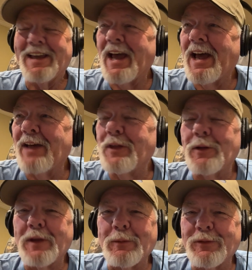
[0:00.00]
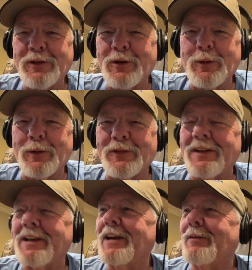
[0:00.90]
I thought that was the coolest
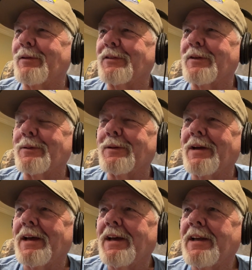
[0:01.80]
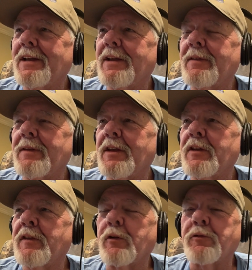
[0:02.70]
thing ever. So
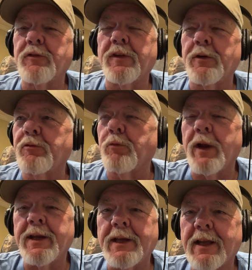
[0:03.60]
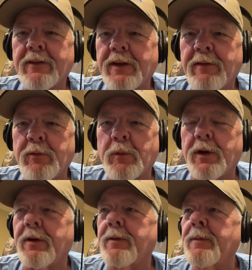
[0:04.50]
there's rednecks
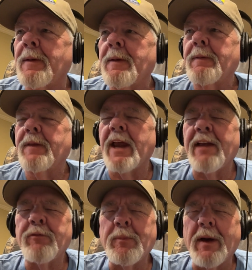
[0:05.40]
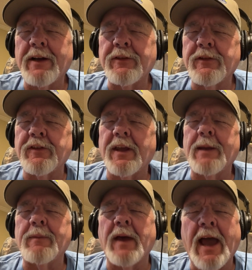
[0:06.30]
everywhere. Everybody's the
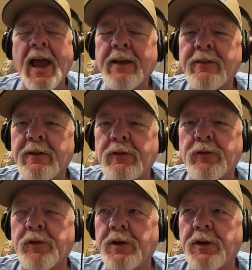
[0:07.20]
same. The accents are